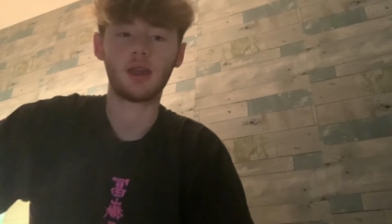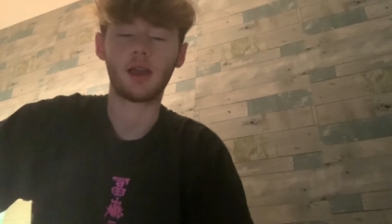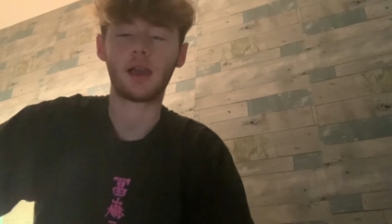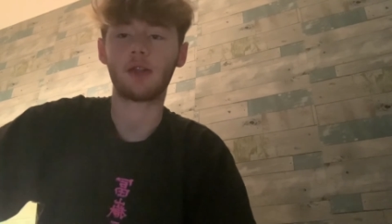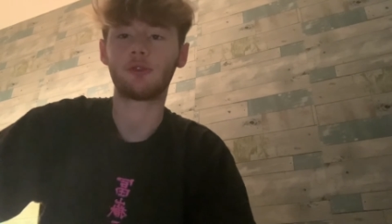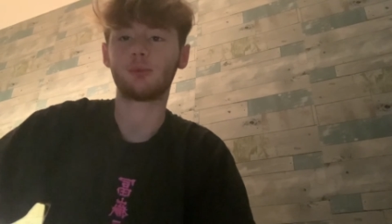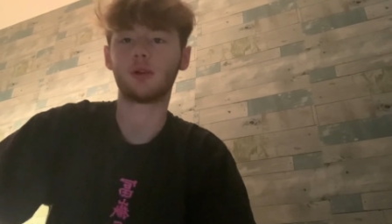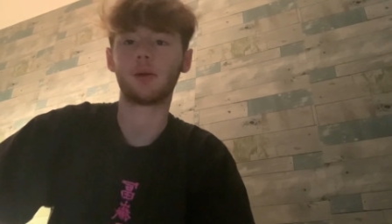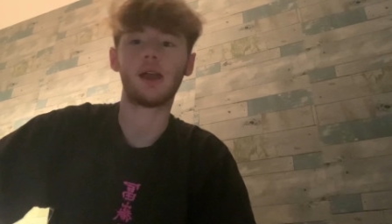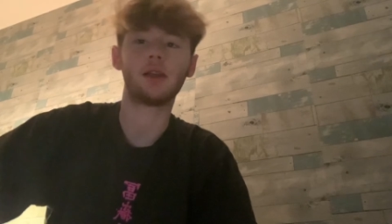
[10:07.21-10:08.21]
I got some more
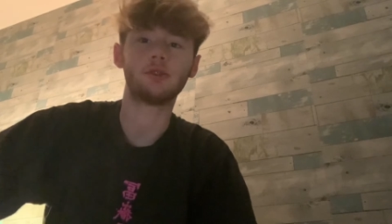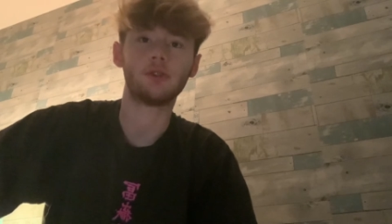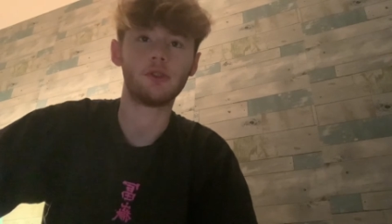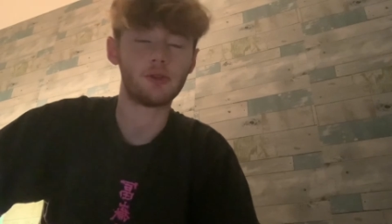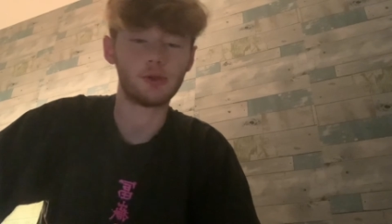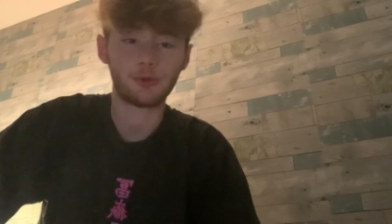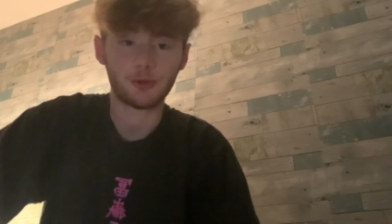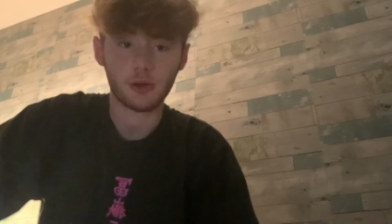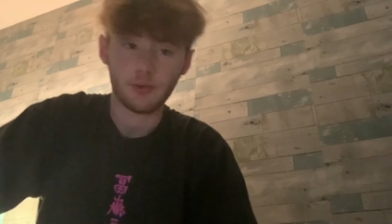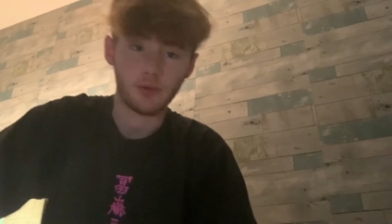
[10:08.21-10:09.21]
reactions to do.
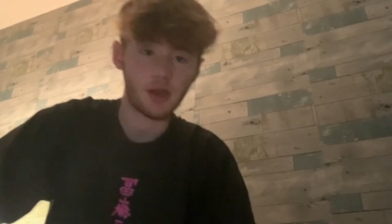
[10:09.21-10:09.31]
So if you